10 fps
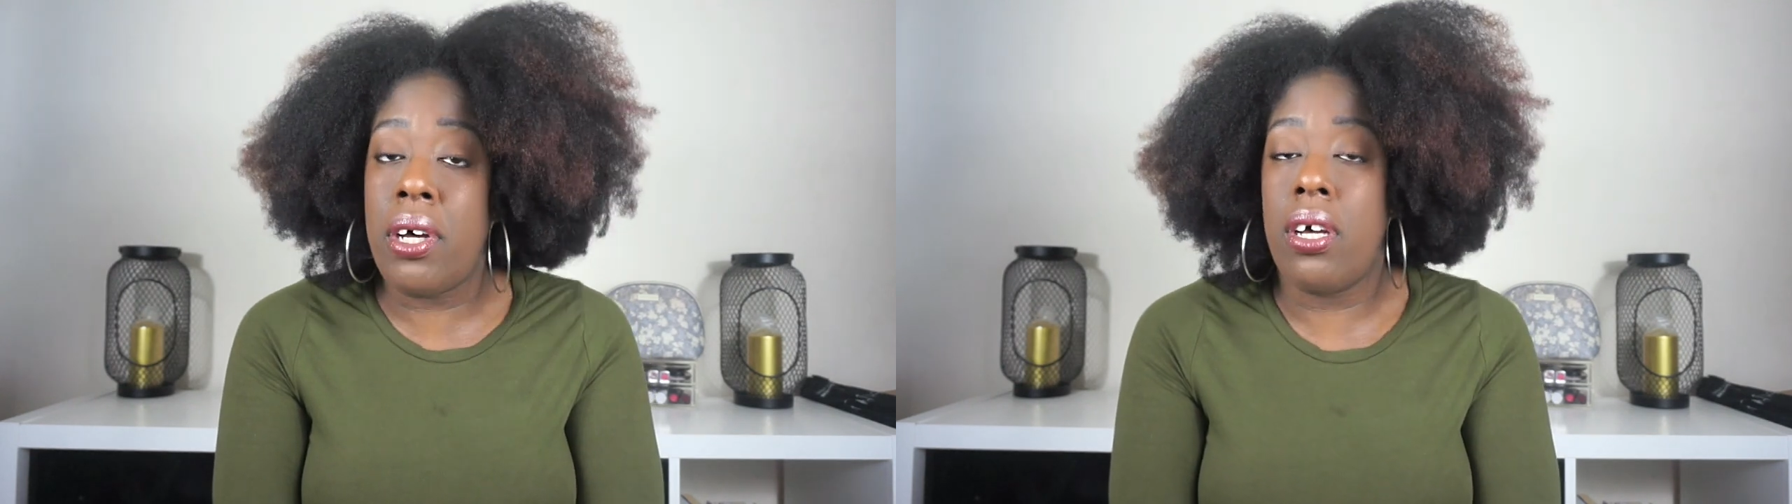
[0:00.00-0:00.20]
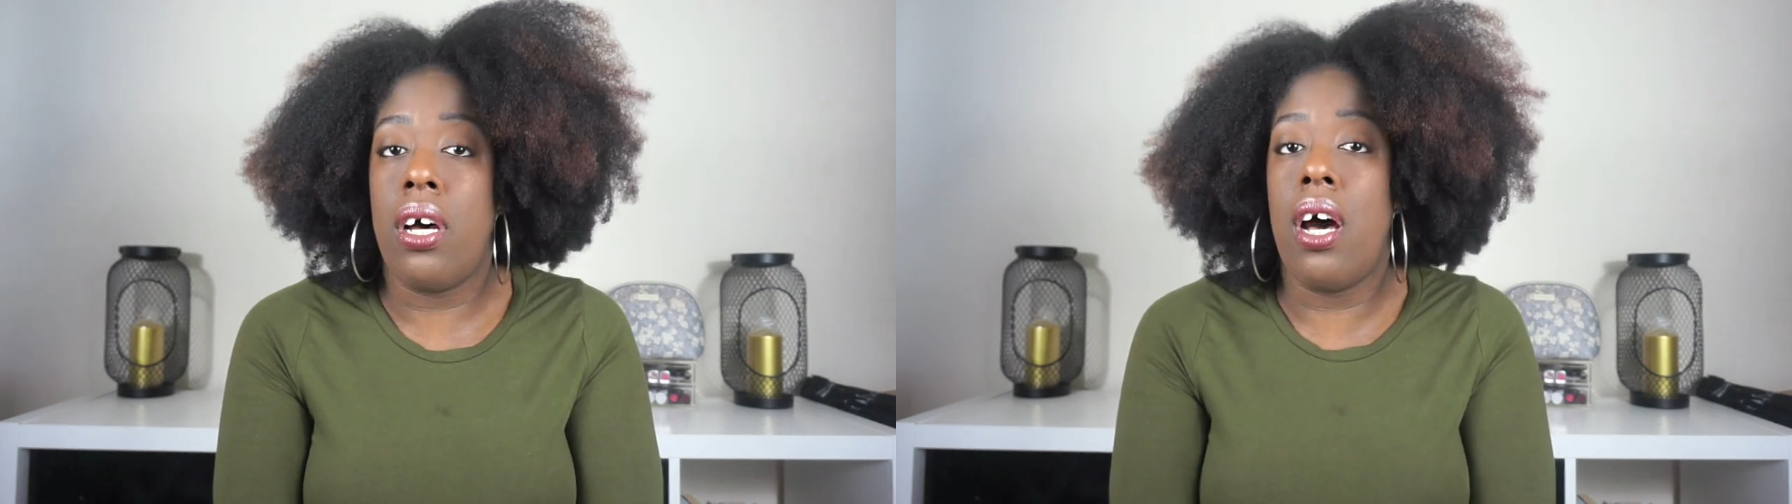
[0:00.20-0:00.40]

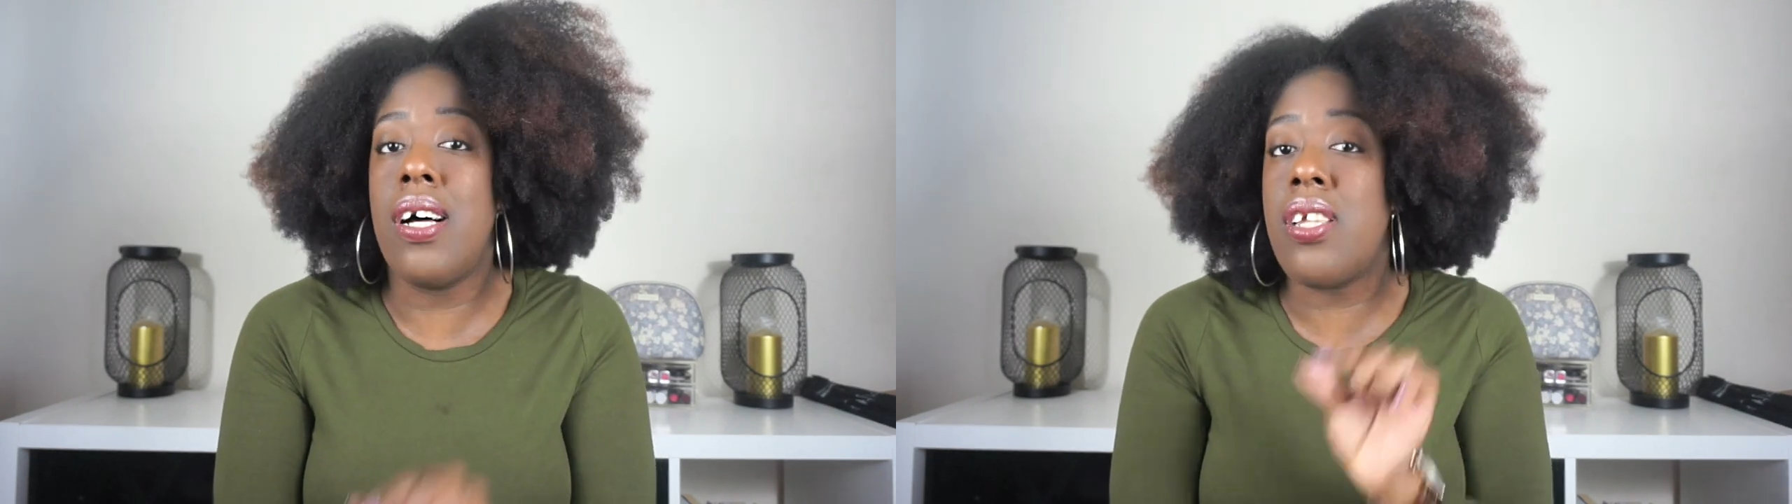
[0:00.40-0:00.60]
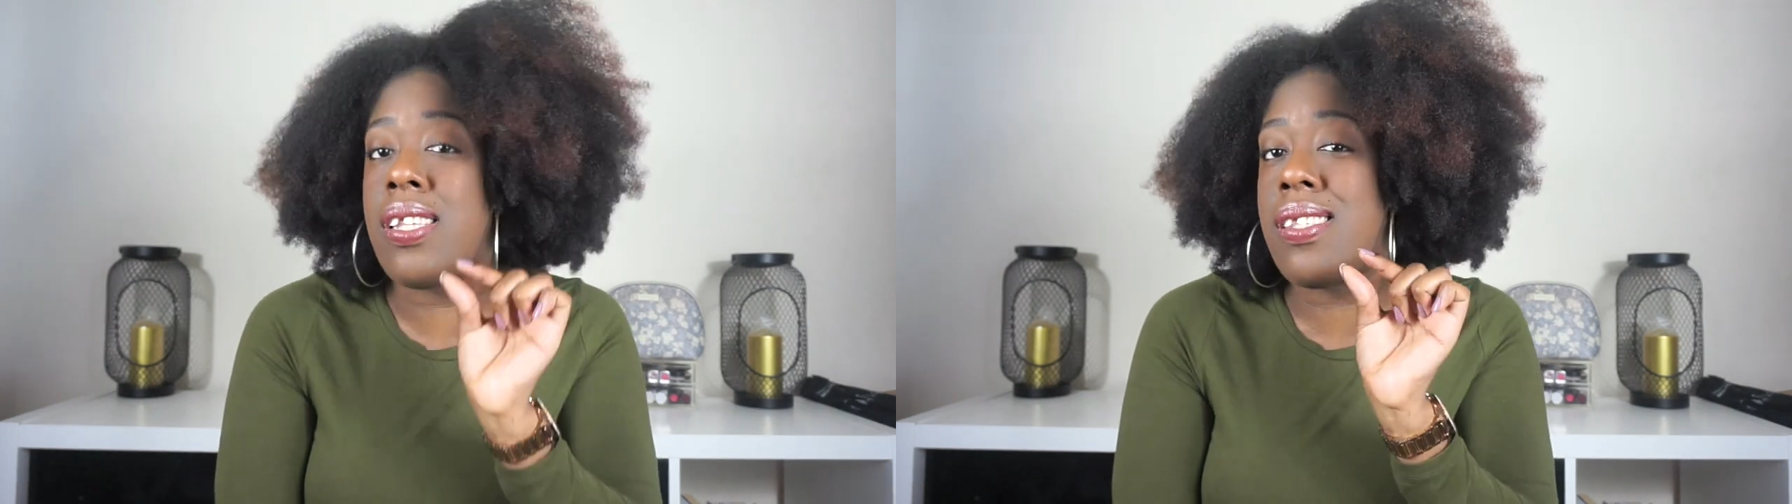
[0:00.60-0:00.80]

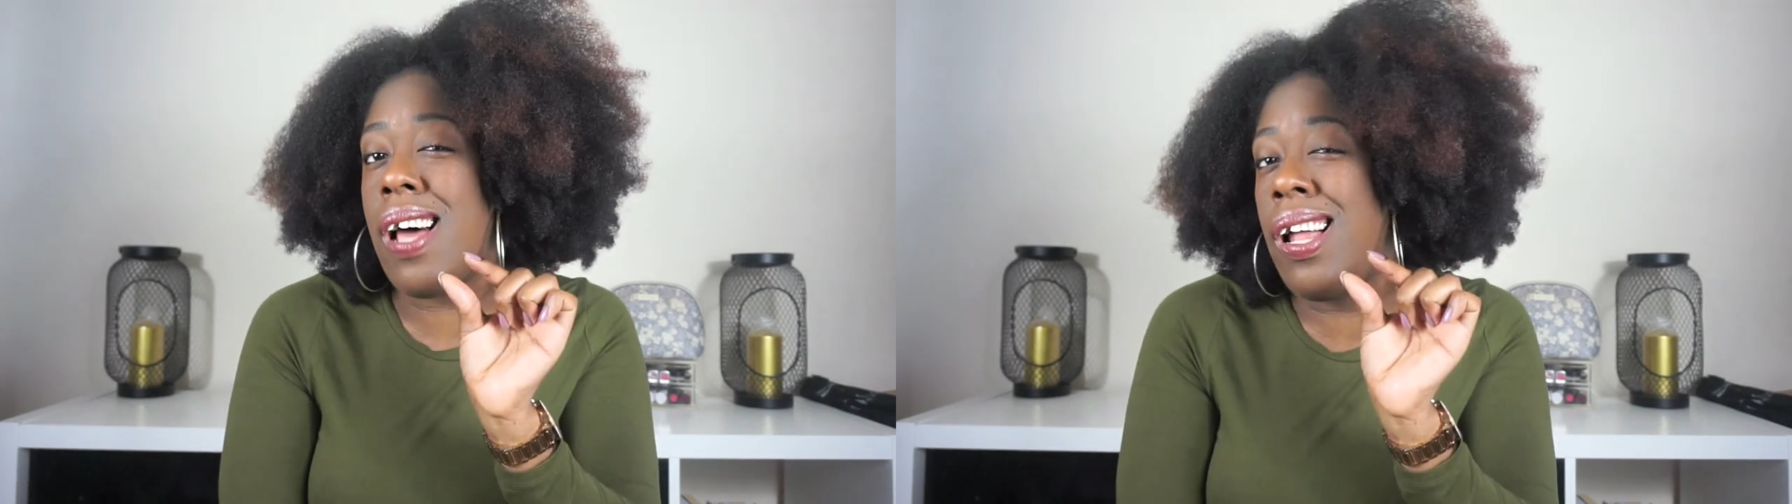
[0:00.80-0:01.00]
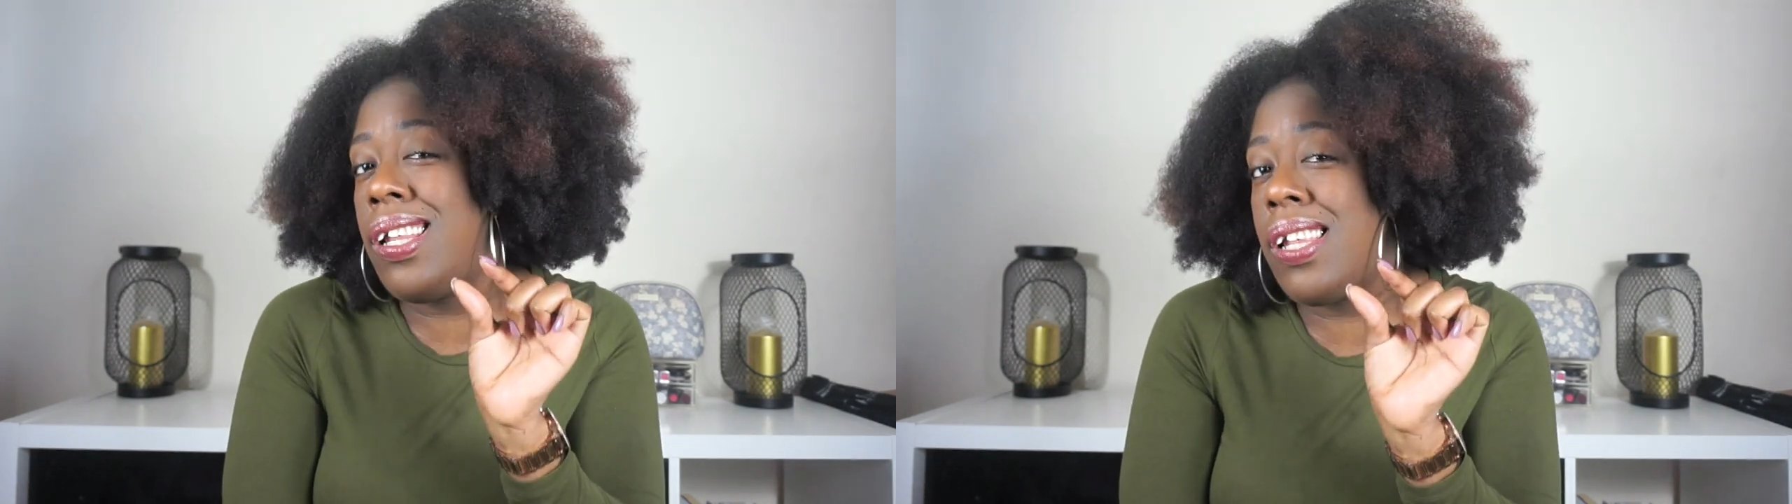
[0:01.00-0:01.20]

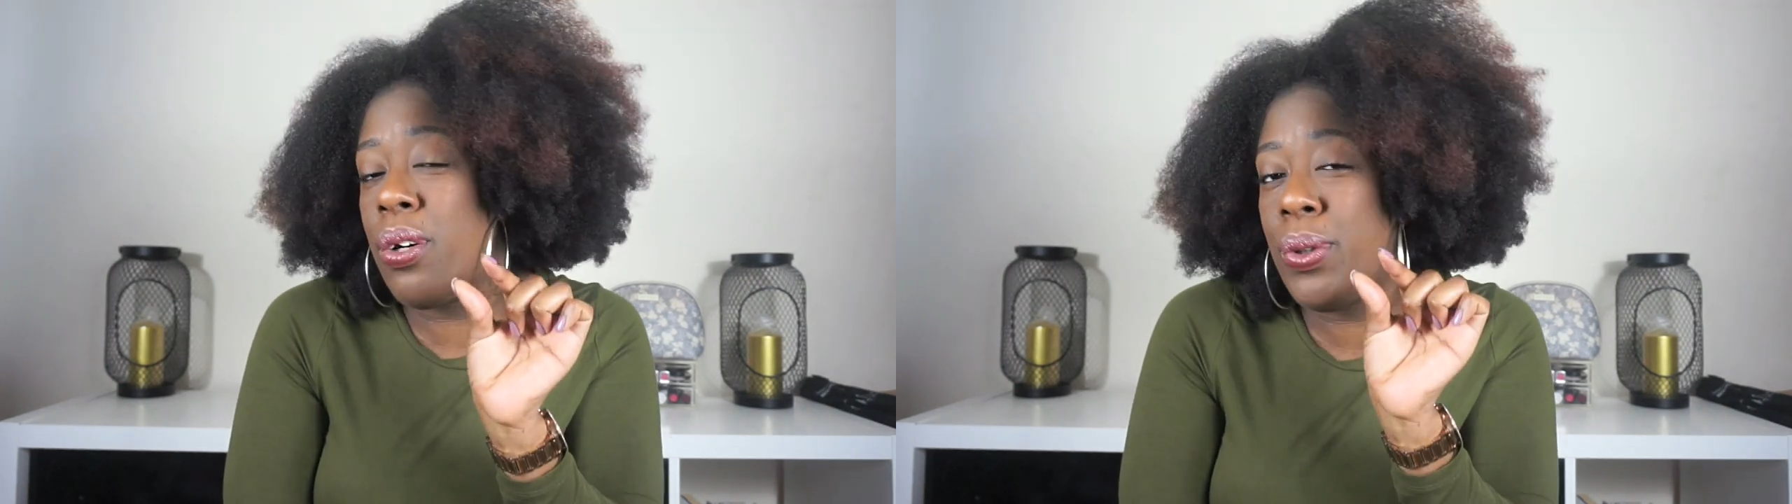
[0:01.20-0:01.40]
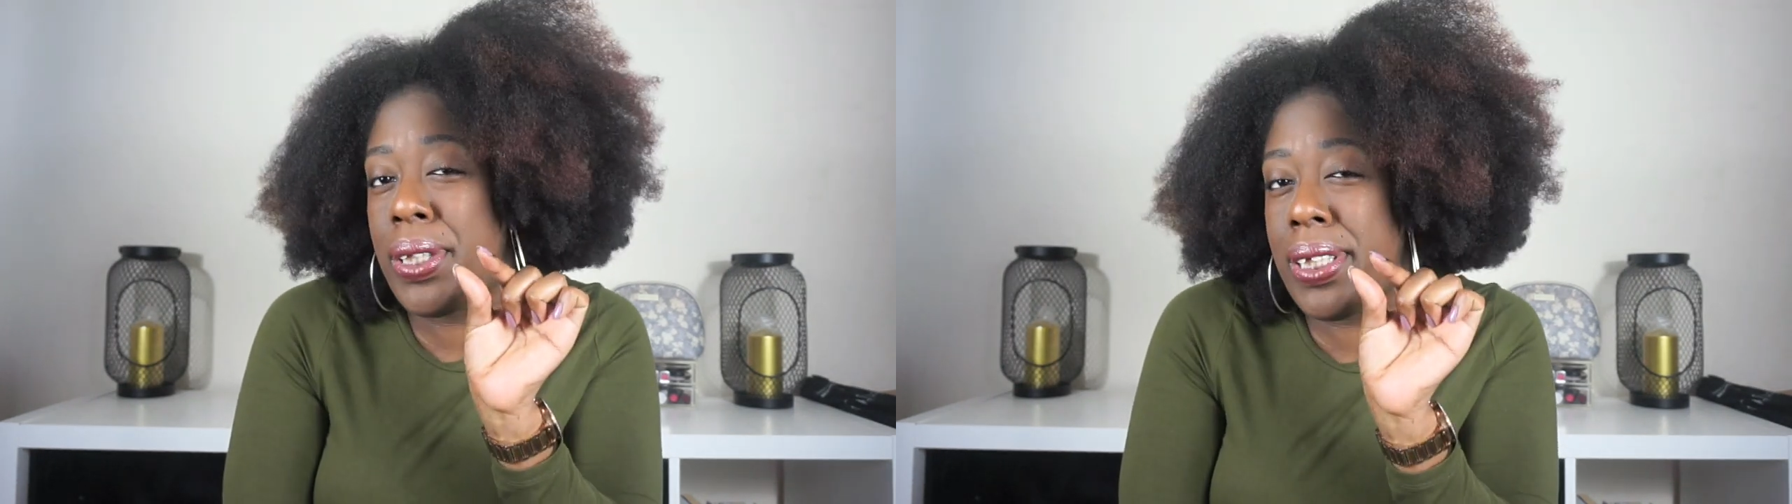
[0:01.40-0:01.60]
a
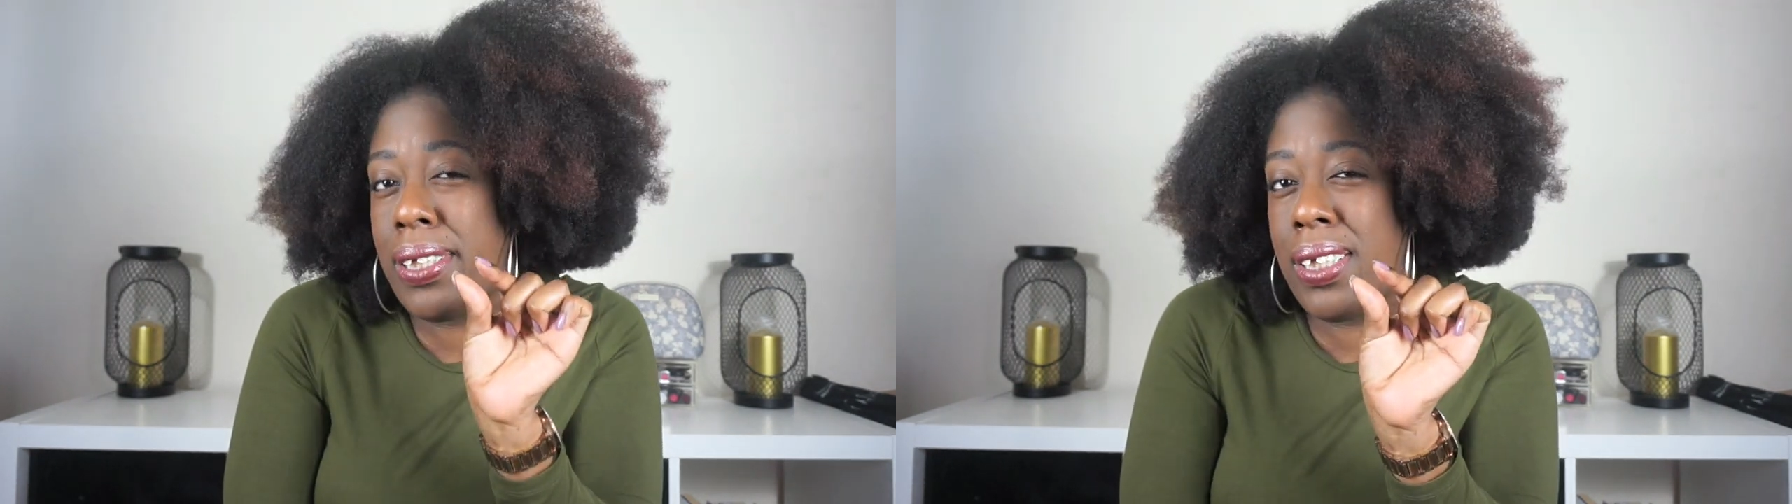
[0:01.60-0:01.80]
little